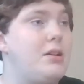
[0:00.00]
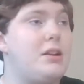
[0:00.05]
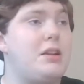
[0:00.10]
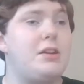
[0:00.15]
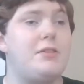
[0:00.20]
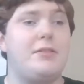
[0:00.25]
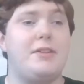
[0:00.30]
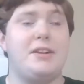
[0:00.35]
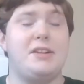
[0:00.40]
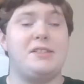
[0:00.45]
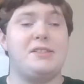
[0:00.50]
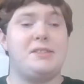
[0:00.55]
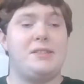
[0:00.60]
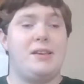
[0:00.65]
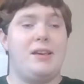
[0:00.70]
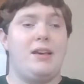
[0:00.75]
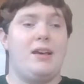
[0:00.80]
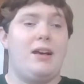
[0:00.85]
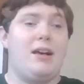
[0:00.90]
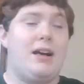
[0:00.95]
Anyways,
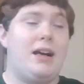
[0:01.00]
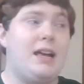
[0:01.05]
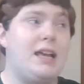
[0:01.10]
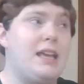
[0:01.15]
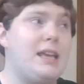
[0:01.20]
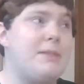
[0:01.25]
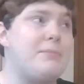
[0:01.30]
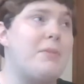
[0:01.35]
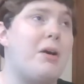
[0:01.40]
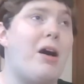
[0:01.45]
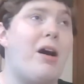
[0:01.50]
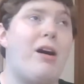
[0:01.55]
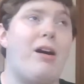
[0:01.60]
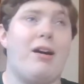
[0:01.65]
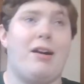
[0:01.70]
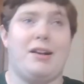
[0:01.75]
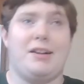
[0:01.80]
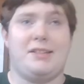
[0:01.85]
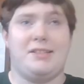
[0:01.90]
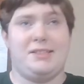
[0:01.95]
I am
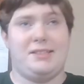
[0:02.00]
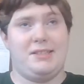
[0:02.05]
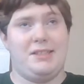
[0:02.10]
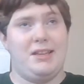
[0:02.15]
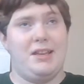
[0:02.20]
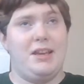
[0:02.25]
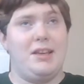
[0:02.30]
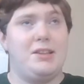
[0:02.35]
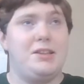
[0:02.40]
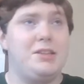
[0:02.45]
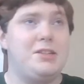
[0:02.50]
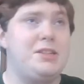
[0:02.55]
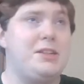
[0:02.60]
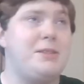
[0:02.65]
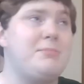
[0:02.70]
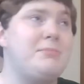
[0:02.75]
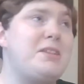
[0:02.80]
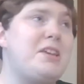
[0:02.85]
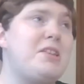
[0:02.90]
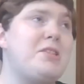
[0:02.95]
Hawks, the
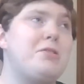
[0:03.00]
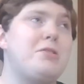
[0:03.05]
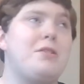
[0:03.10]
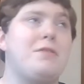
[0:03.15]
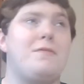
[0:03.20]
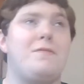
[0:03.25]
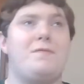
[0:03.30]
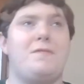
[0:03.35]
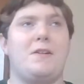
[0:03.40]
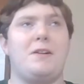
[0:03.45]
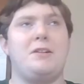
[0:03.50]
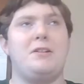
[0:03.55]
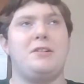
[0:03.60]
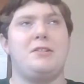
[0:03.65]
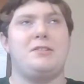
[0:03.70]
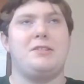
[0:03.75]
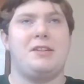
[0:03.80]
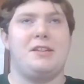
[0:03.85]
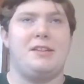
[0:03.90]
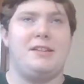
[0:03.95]
gym leader of
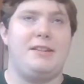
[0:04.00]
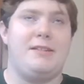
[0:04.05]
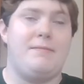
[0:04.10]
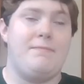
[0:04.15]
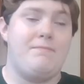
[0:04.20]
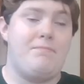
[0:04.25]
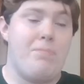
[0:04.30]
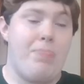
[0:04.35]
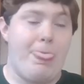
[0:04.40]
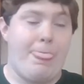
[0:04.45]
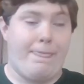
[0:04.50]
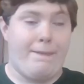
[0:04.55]
Featherton,